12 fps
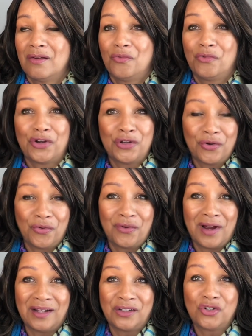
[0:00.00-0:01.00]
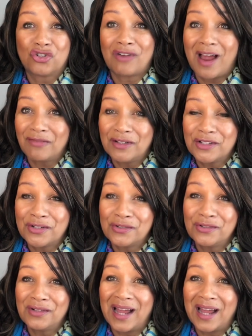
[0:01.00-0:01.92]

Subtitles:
where you go and you travel to,